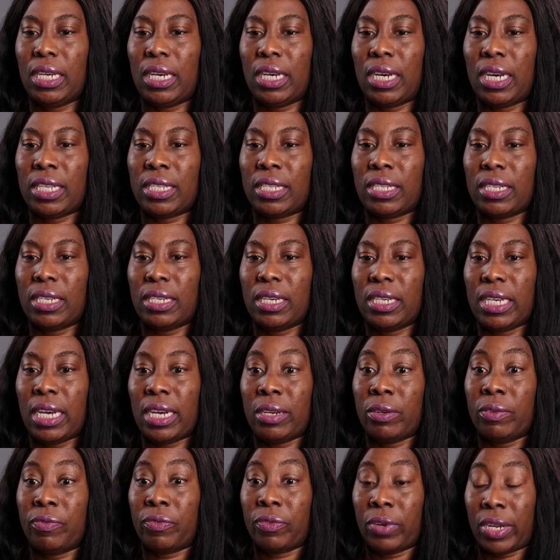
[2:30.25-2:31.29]
as
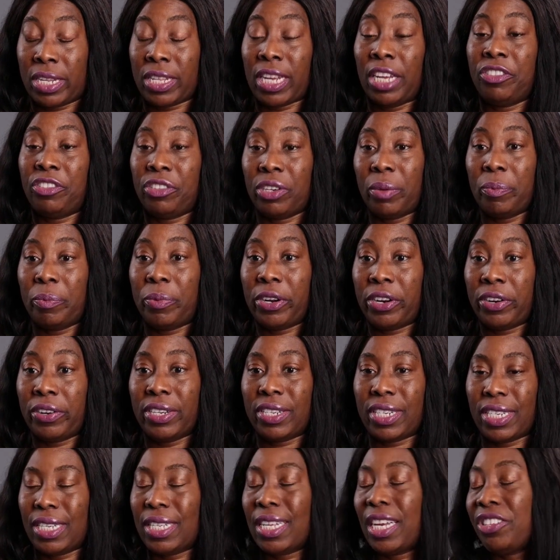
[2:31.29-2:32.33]
a Nigerian
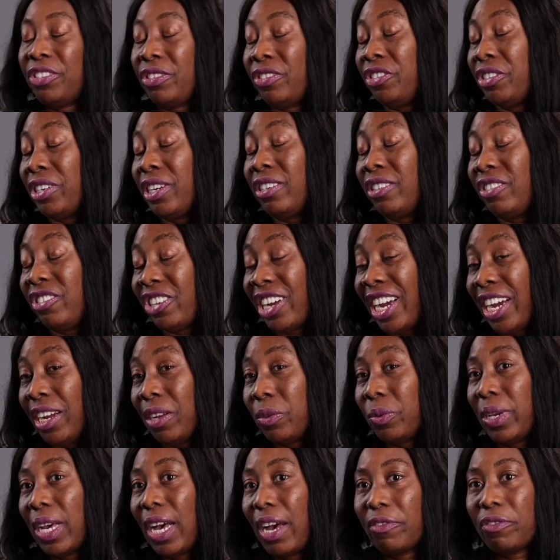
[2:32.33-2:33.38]
parent and a Nigerian
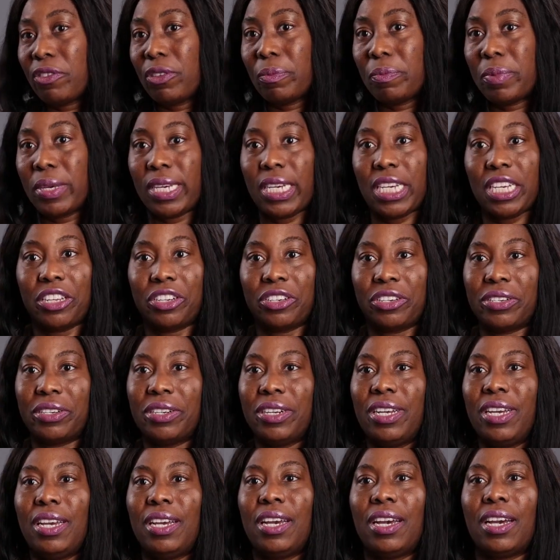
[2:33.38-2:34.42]
child, you have to be either
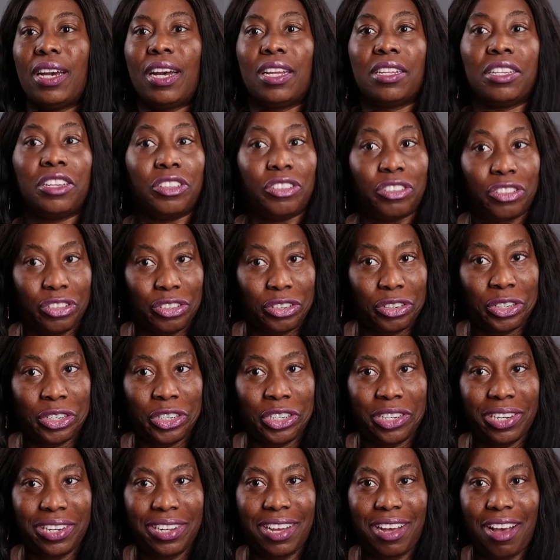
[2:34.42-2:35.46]
an
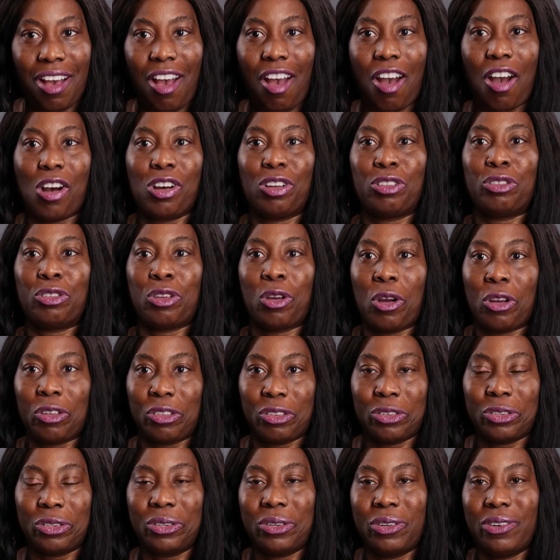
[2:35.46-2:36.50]
engineer, a
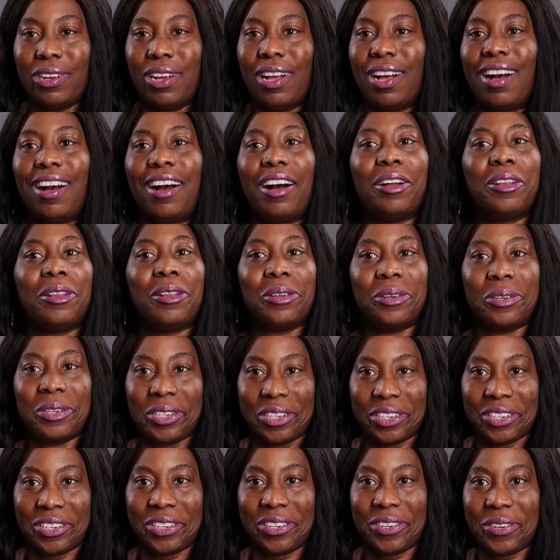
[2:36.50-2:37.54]
doctor, a
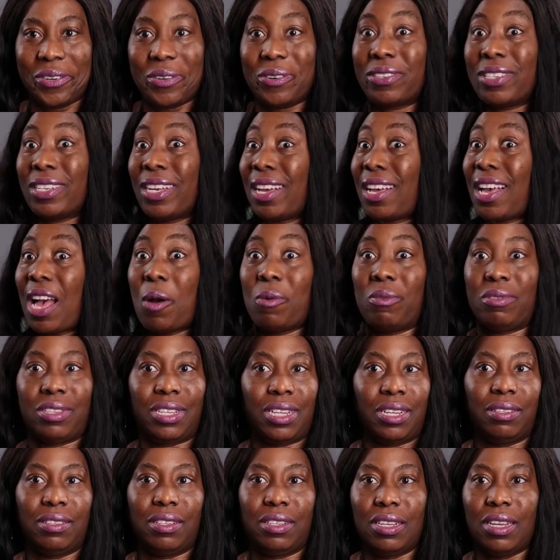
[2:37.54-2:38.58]
lawyer, or an
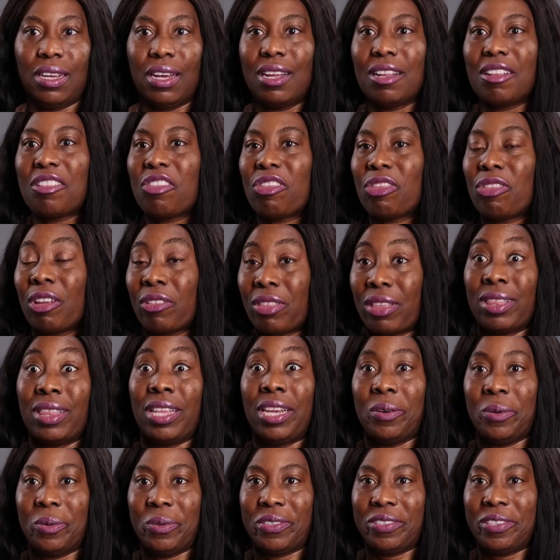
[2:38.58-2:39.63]
accountant, nothing
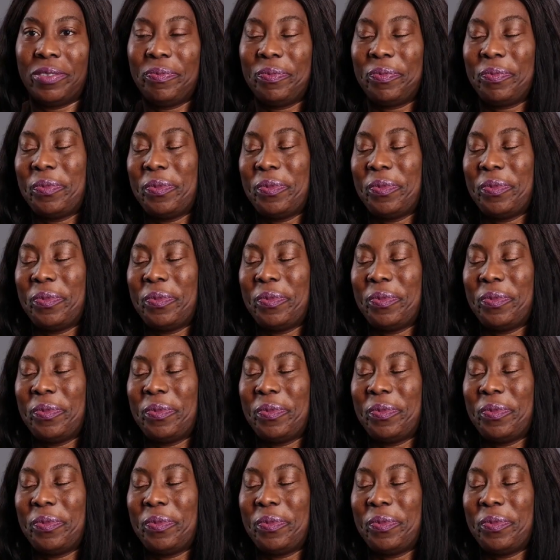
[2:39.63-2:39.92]
else.